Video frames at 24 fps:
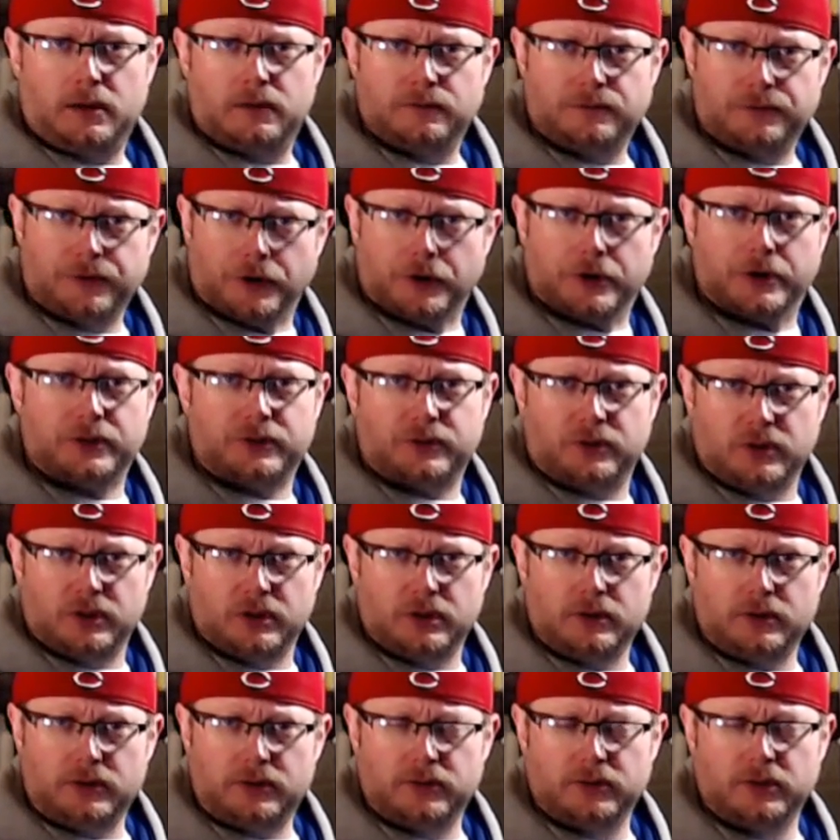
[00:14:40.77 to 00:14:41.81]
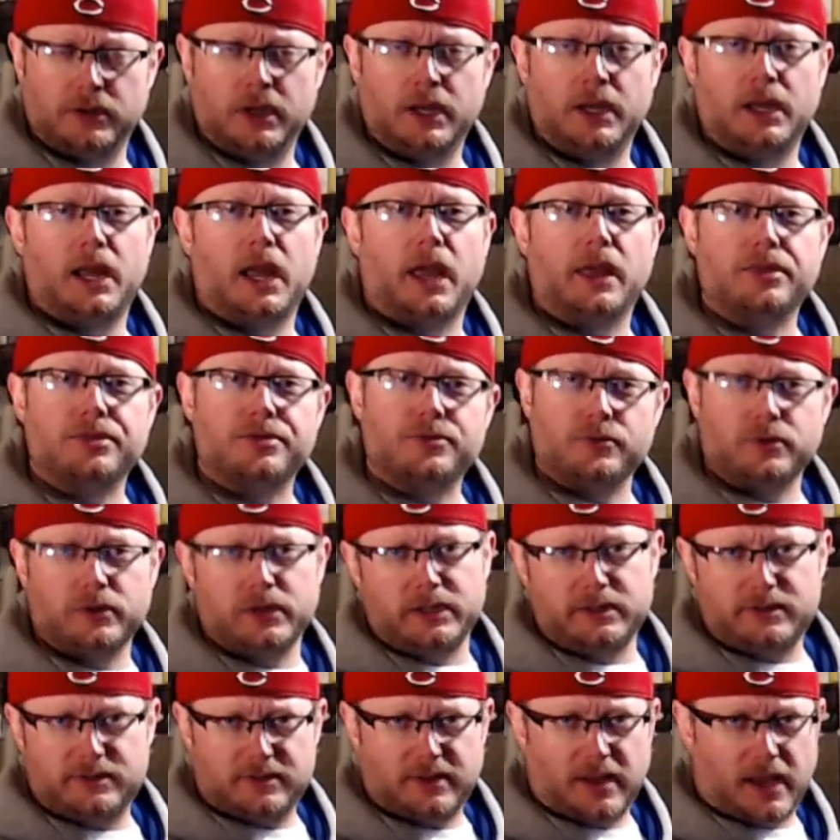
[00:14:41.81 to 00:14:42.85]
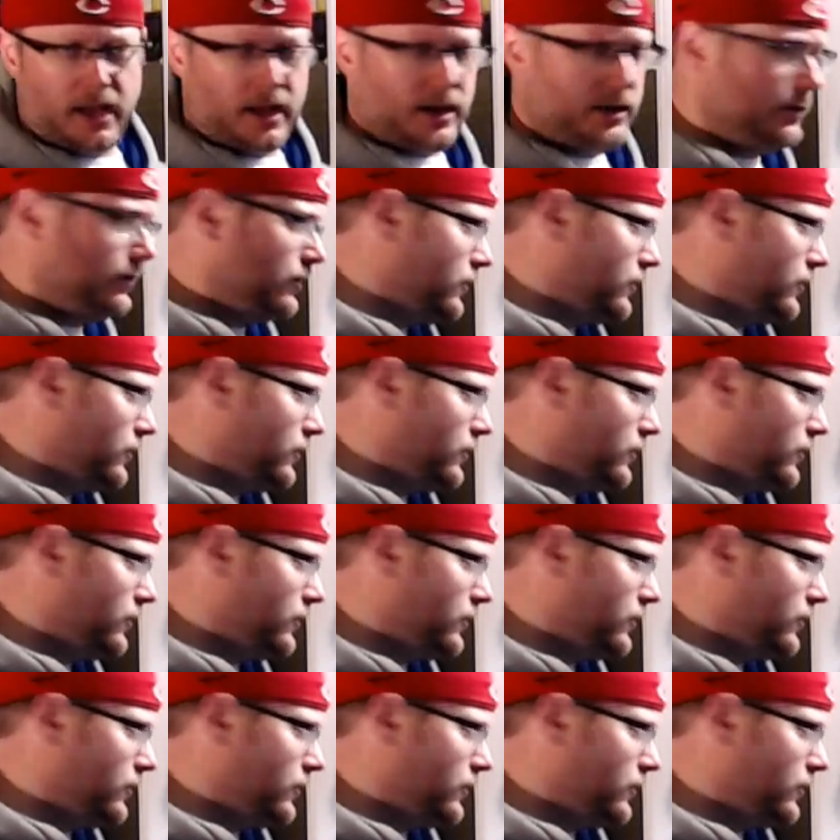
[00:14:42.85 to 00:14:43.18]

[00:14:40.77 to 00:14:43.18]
vertices and 3 sides,